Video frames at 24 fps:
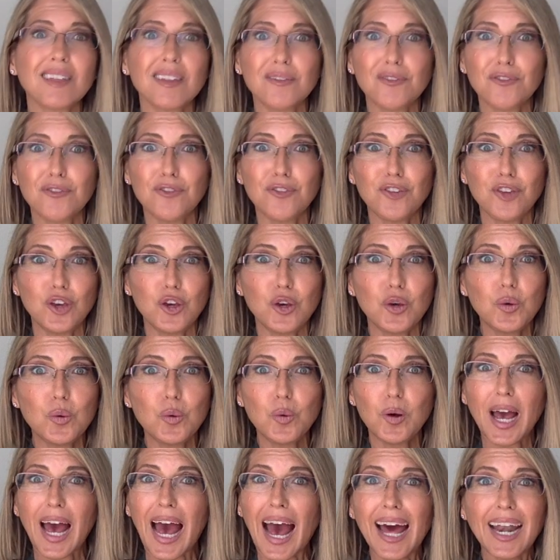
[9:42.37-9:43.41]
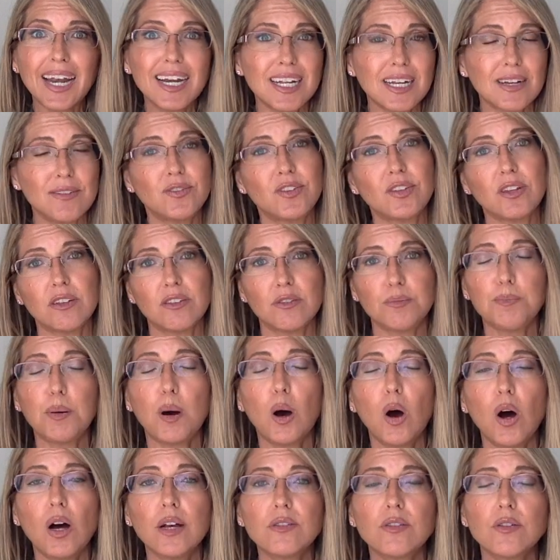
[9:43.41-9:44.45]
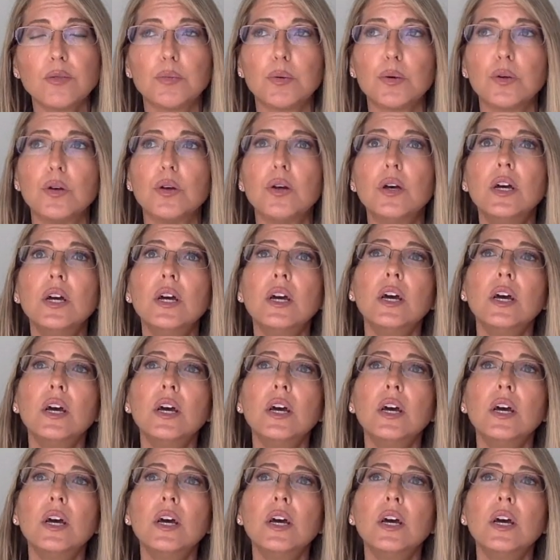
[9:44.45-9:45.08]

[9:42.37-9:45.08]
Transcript: few additives as possible,